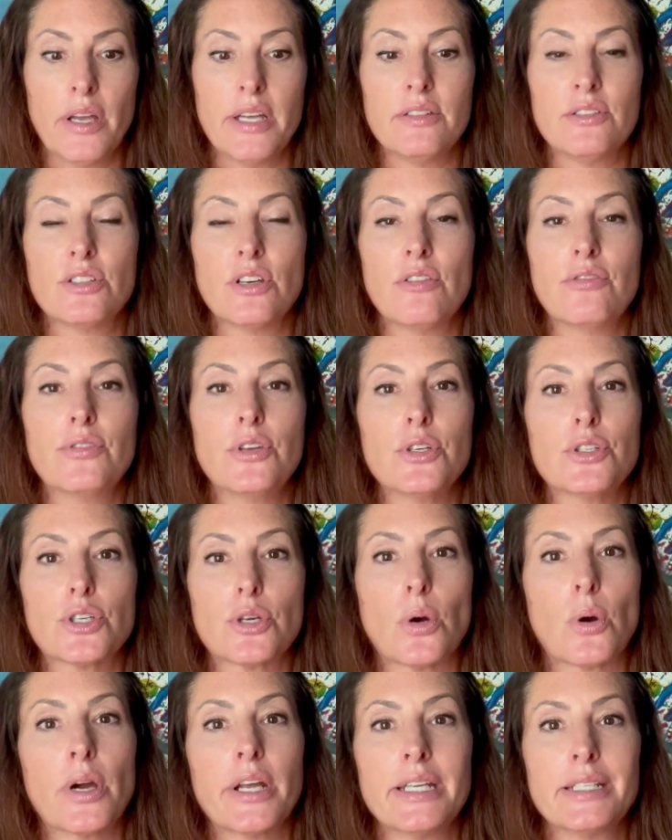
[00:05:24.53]
And so future
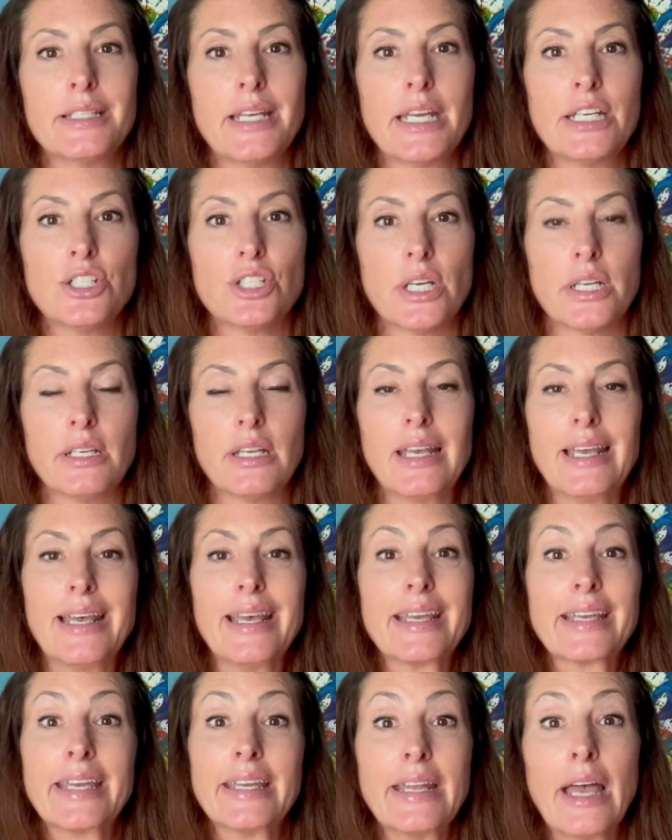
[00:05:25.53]
orientation
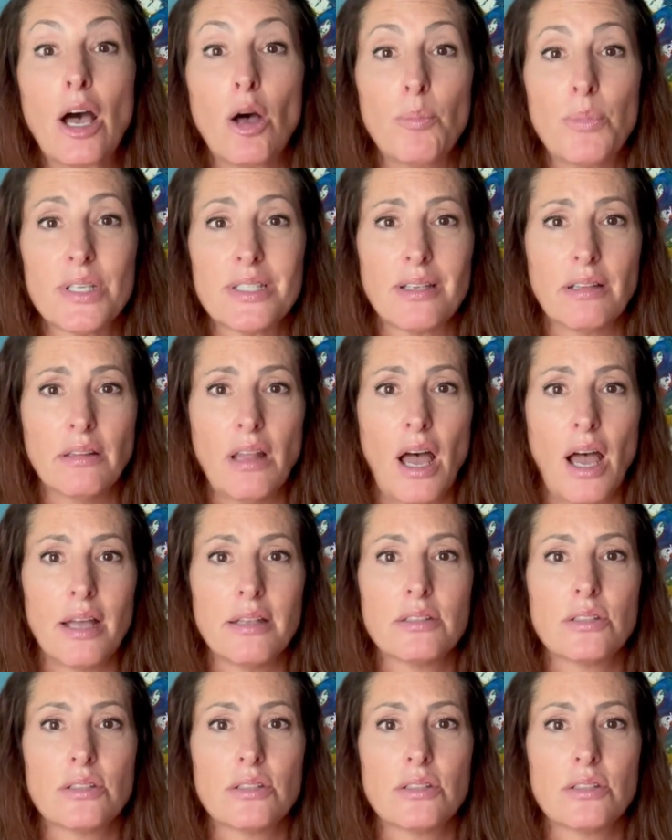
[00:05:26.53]
can help us a lot.